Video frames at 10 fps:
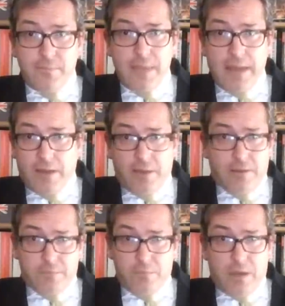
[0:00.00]
and
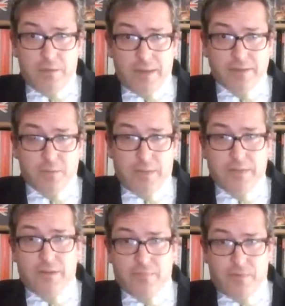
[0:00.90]
other mass
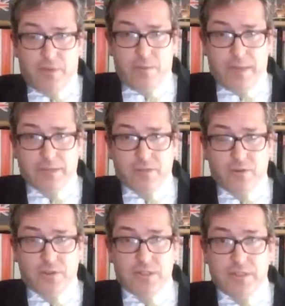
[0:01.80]
plenty of other mass
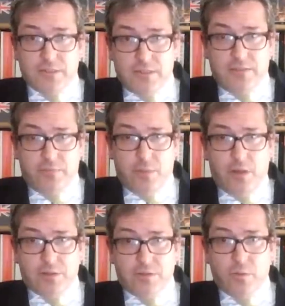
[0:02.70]
atrocities in different
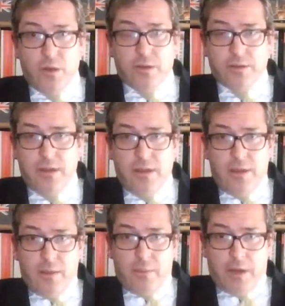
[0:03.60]
parts of the world
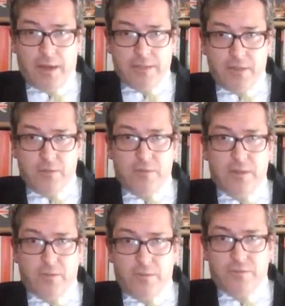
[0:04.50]
but I don't
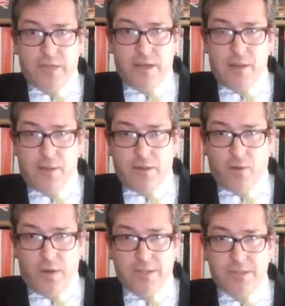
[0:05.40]
think we've seen anything
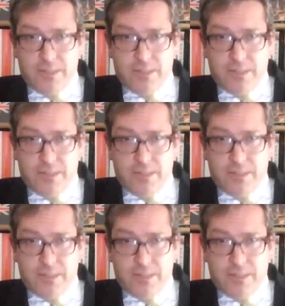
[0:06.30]
quite as